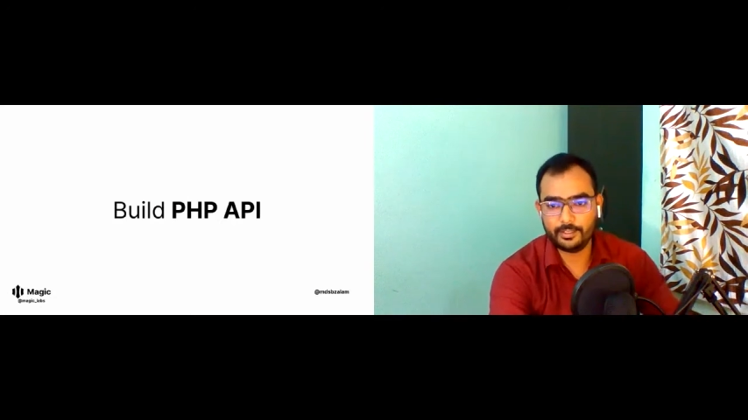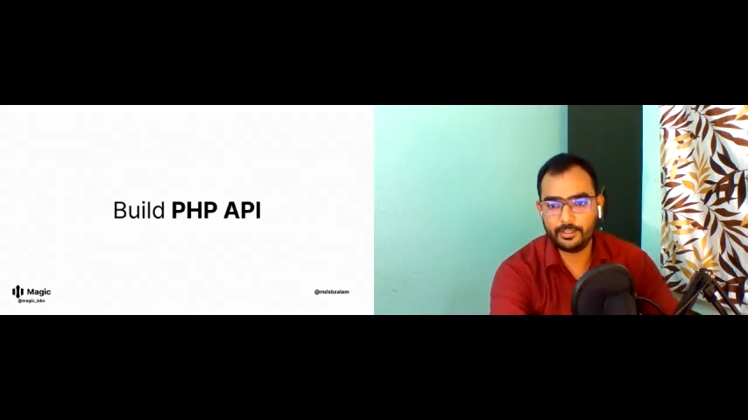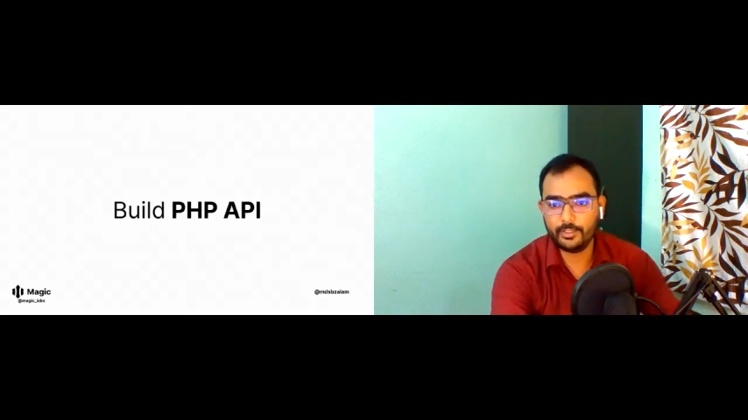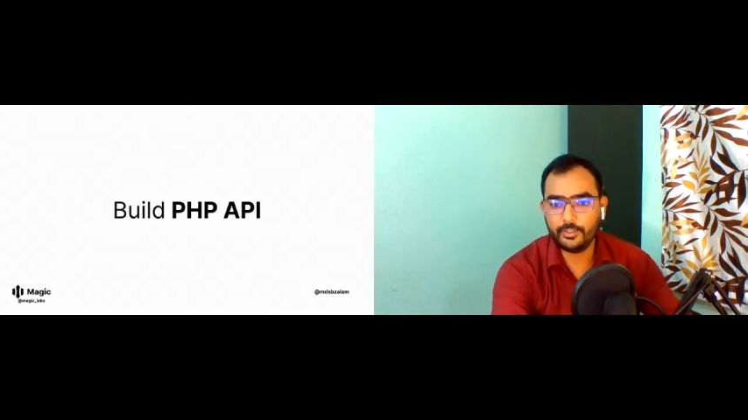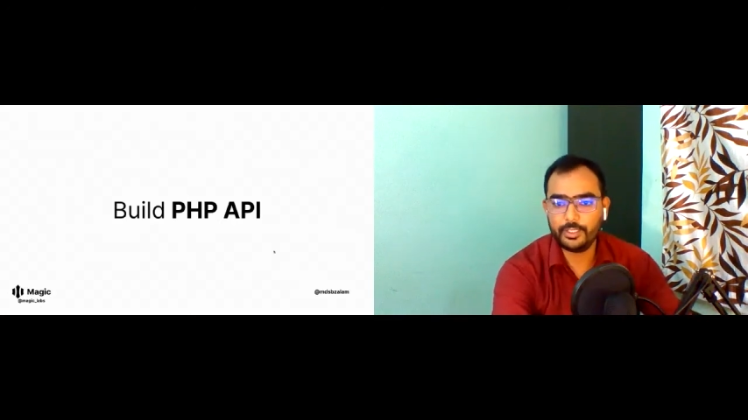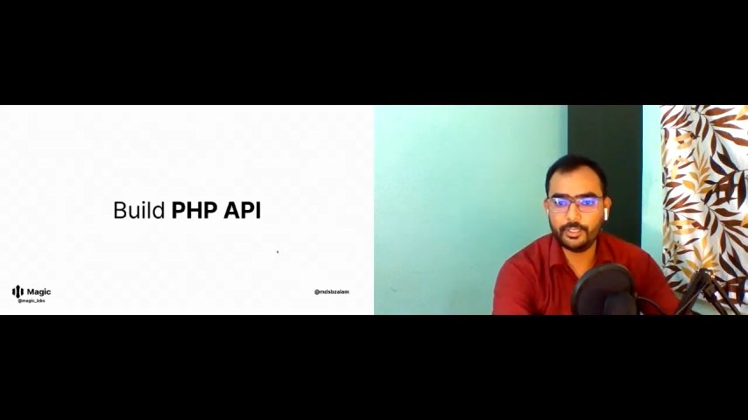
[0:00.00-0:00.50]

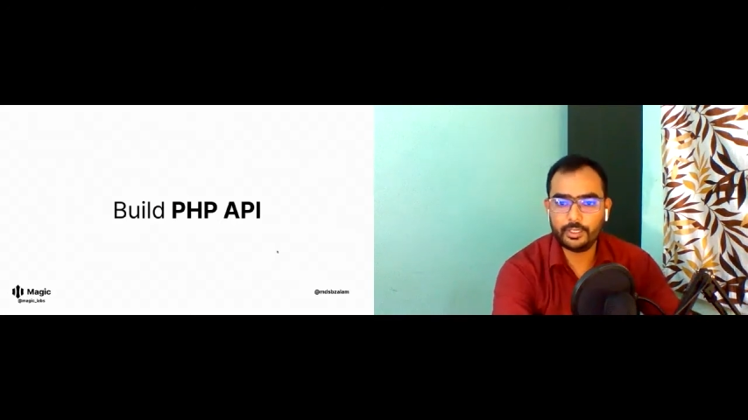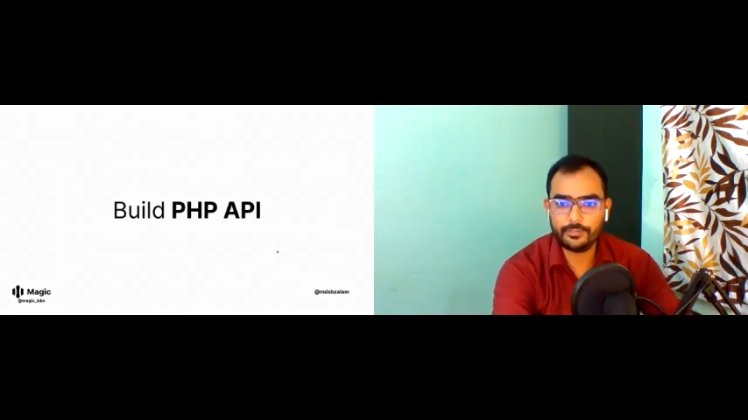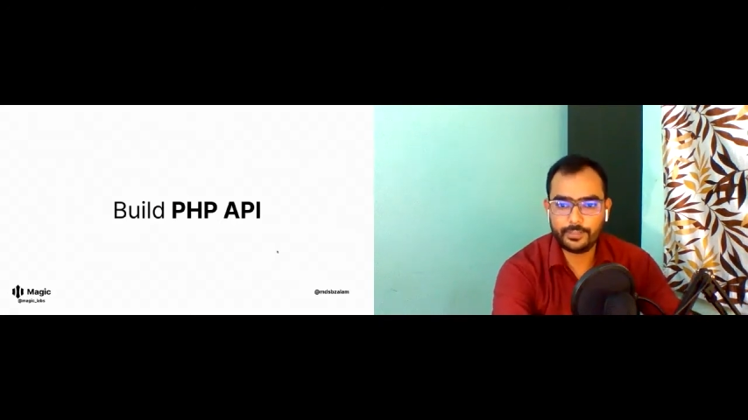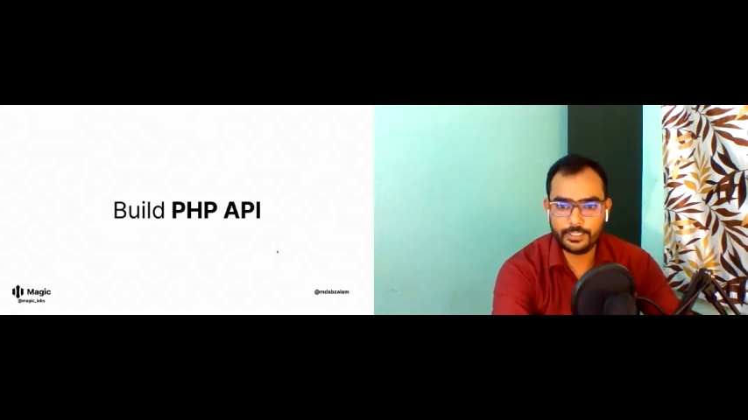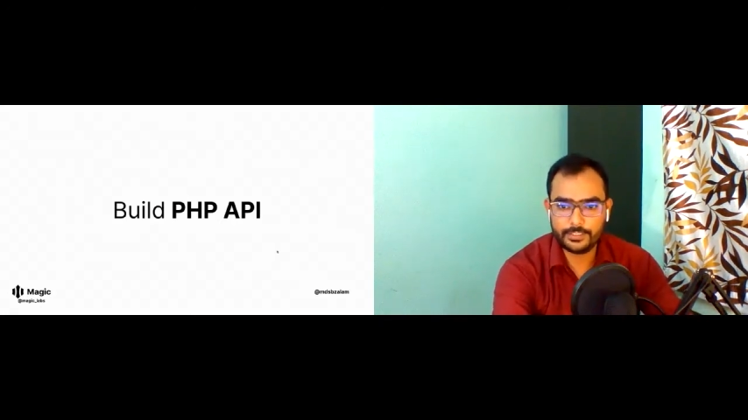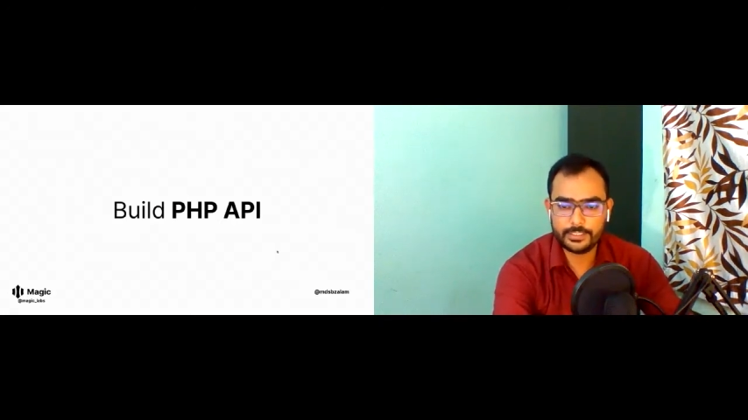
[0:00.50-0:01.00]
doing a lot of
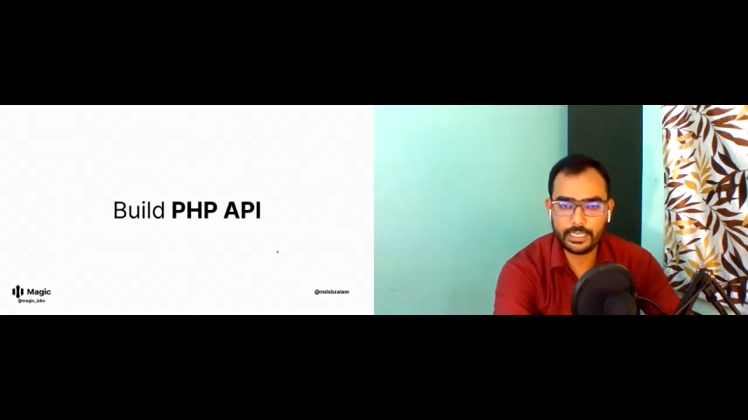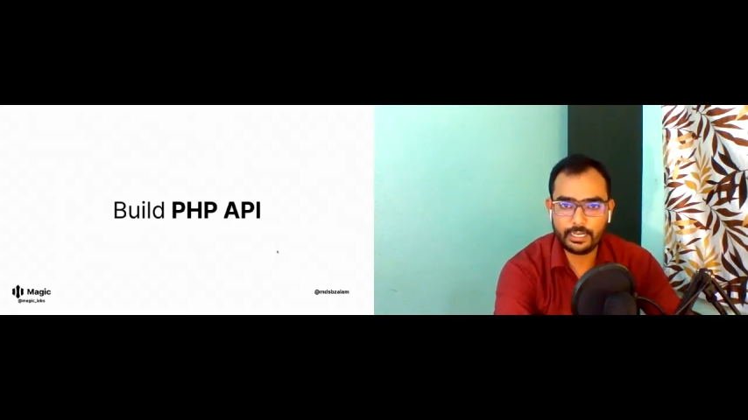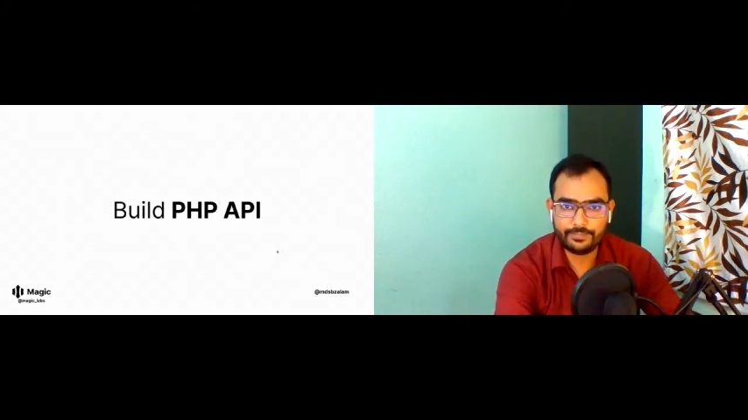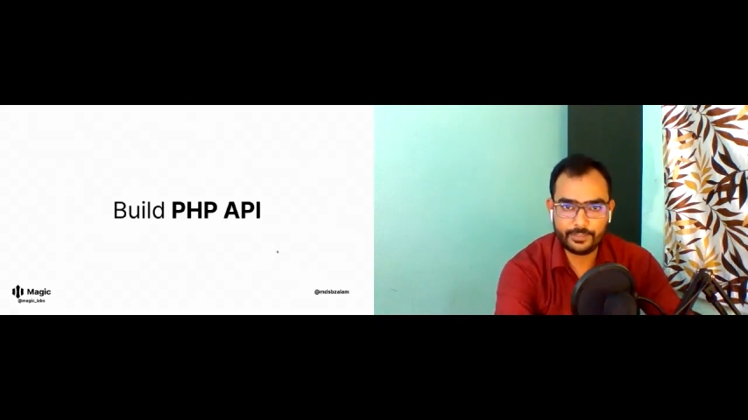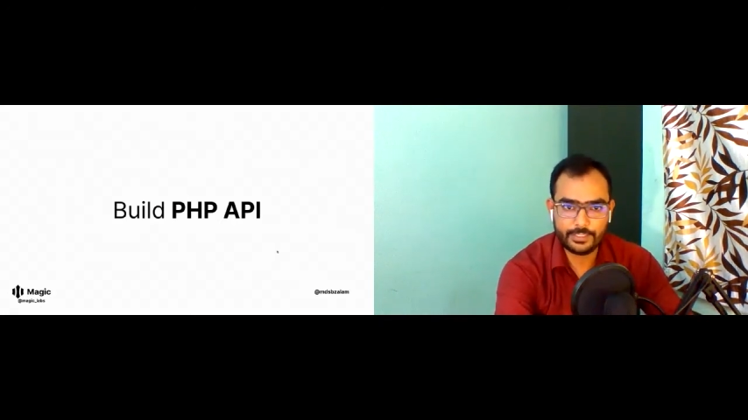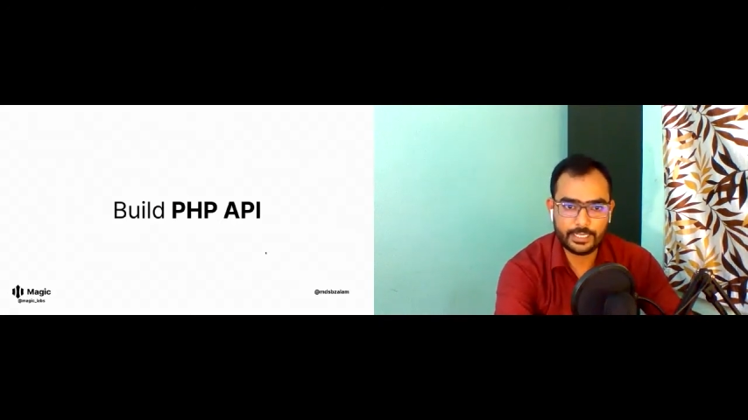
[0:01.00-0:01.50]
things
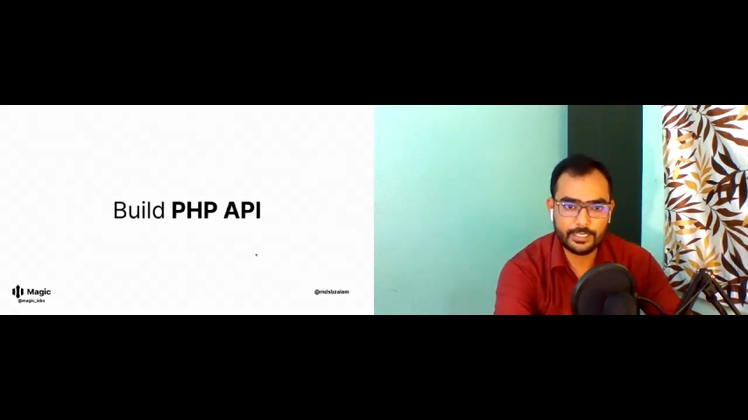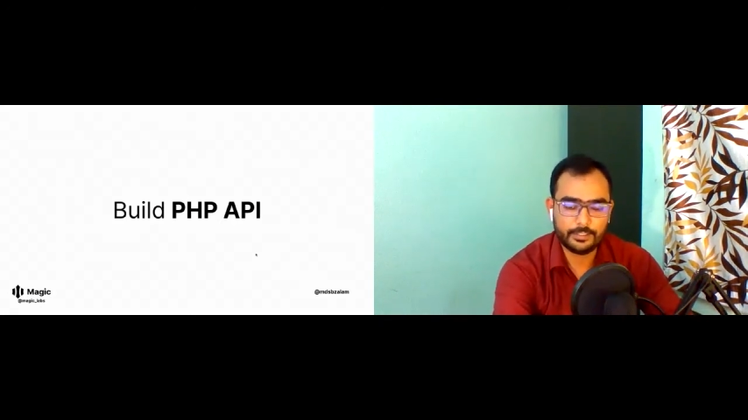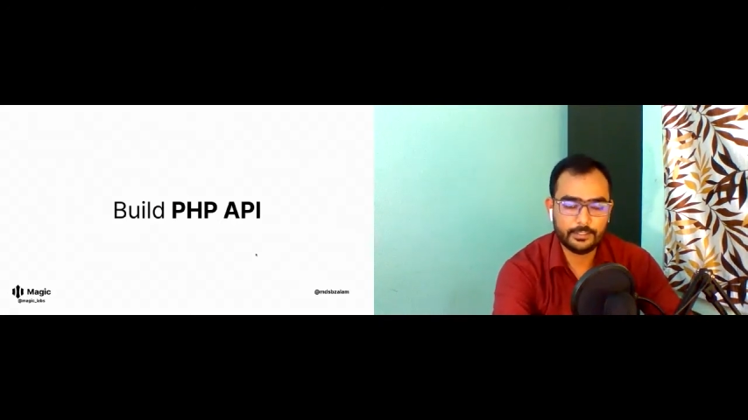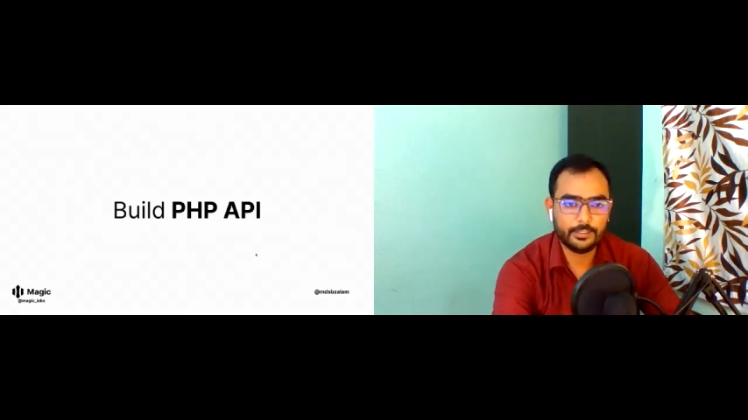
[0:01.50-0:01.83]
after that.